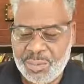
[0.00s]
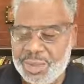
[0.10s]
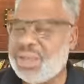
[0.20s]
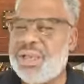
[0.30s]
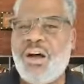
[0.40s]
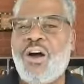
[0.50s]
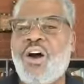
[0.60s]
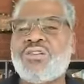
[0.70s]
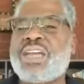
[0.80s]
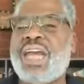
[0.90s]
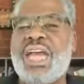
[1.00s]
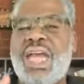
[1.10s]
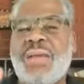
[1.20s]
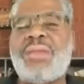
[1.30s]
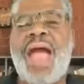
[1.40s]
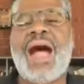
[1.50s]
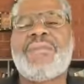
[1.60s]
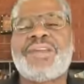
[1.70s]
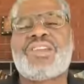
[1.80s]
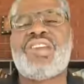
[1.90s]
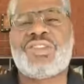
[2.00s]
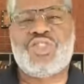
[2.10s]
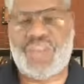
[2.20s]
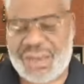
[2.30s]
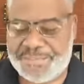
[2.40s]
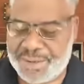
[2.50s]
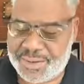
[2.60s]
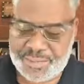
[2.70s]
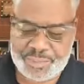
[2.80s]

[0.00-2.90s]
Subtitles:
But along came now the sixth chapter.